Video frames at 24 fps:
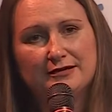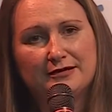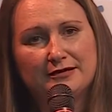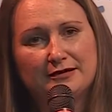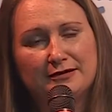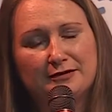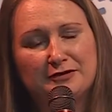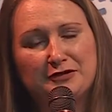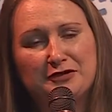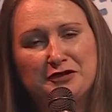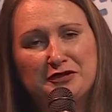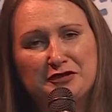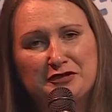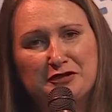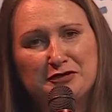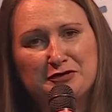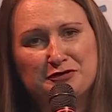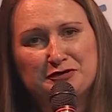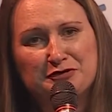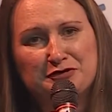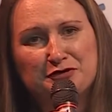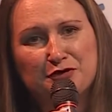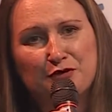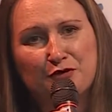
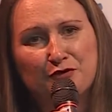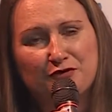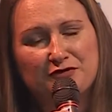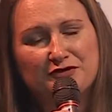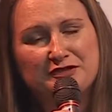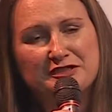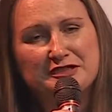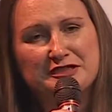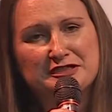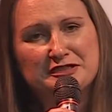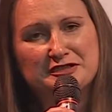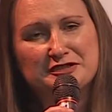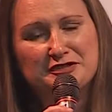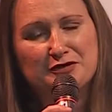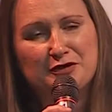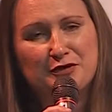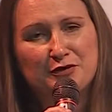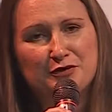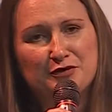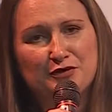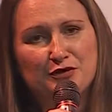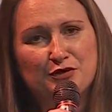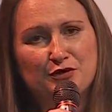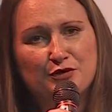3,000 offices
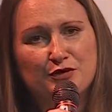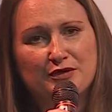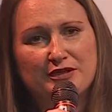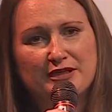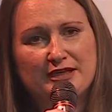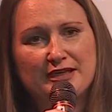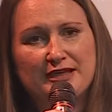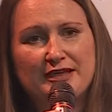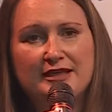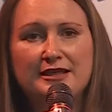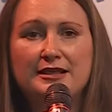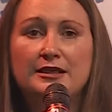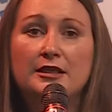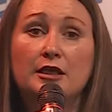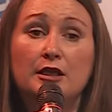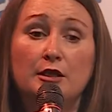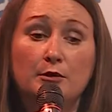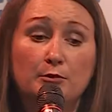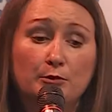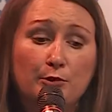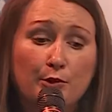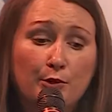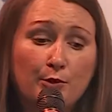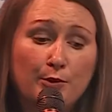throughout the UK.
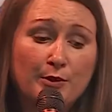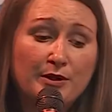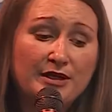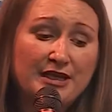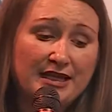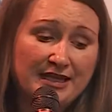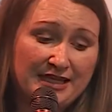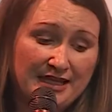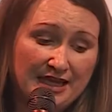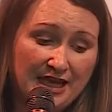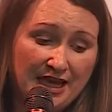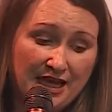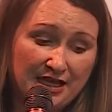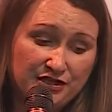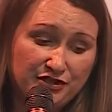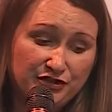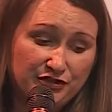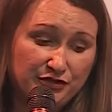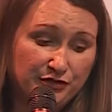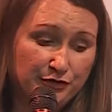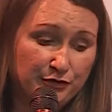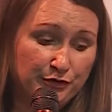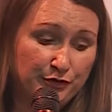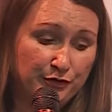But what I can
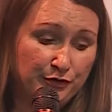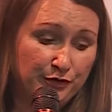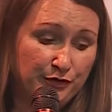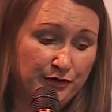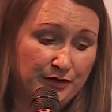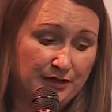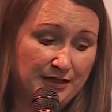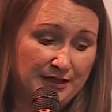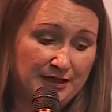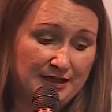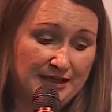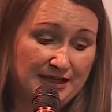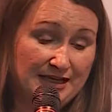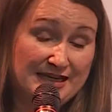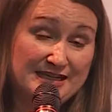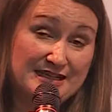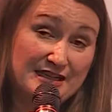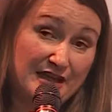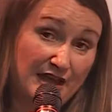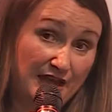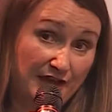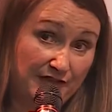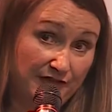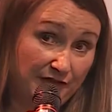do,
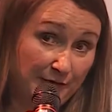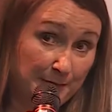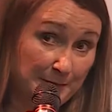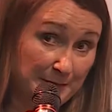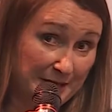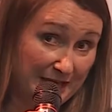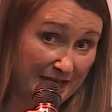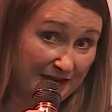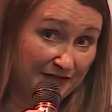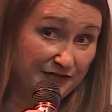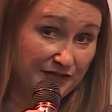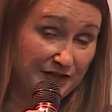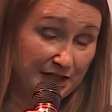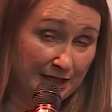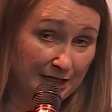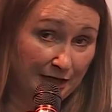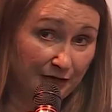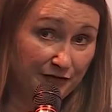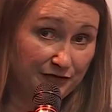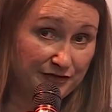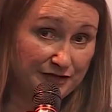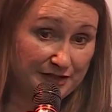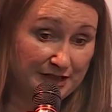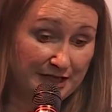if I'm given
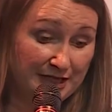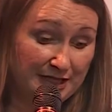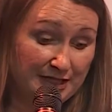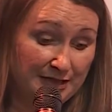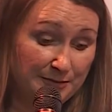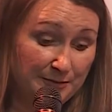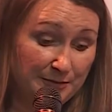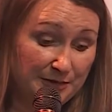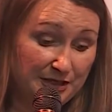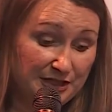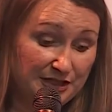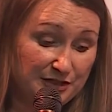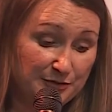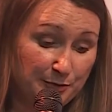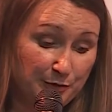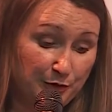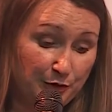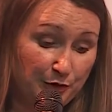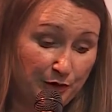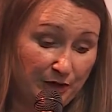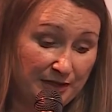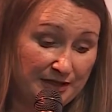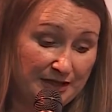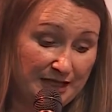enough time, is
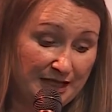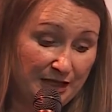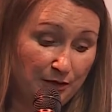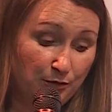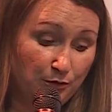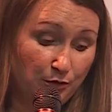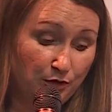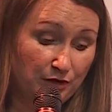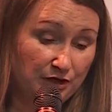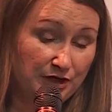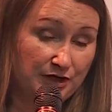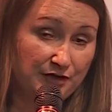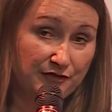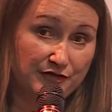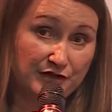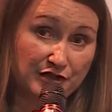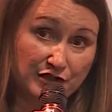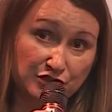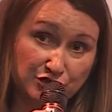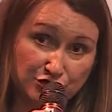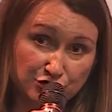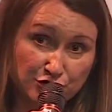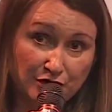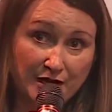put a network of
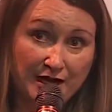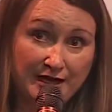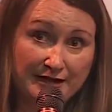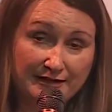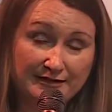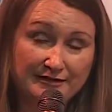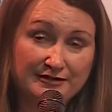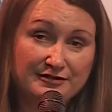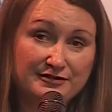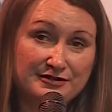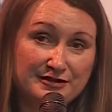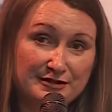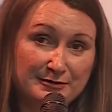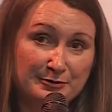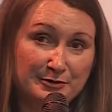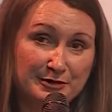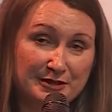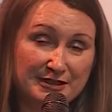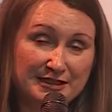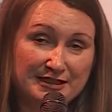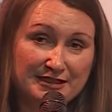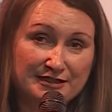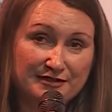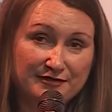contractors in
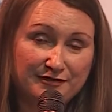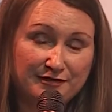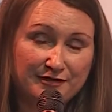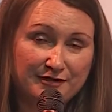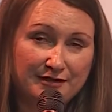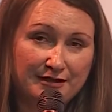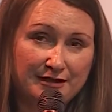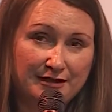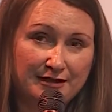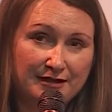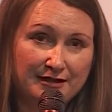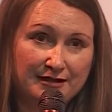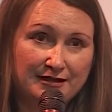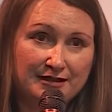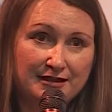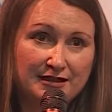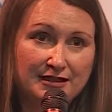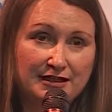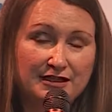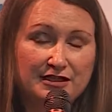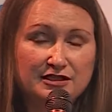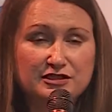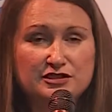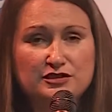place for that.
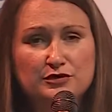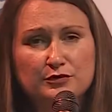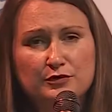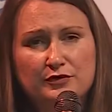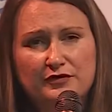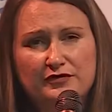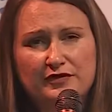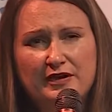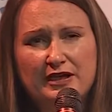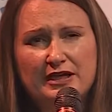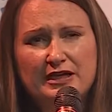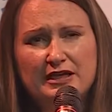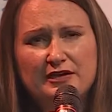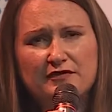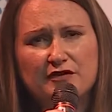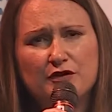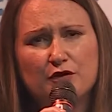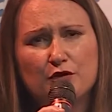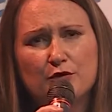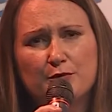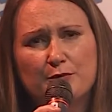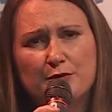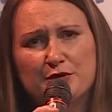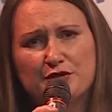So if I have an
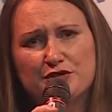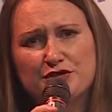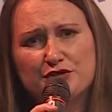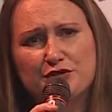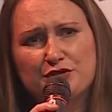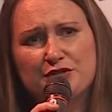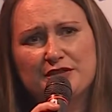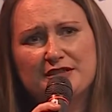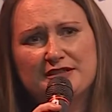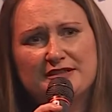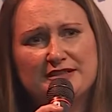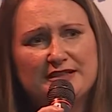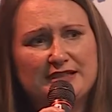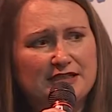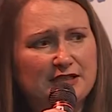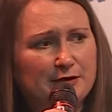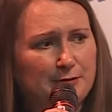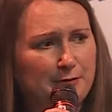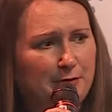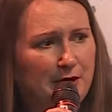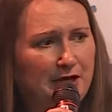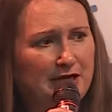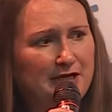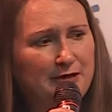opportunity in the
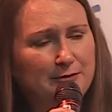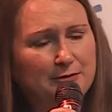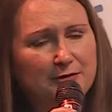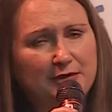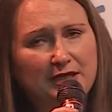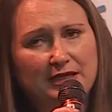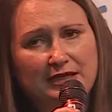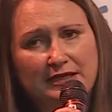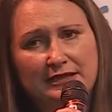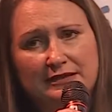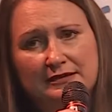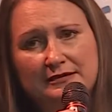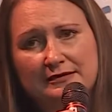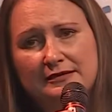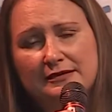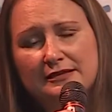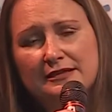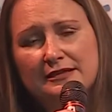pipeline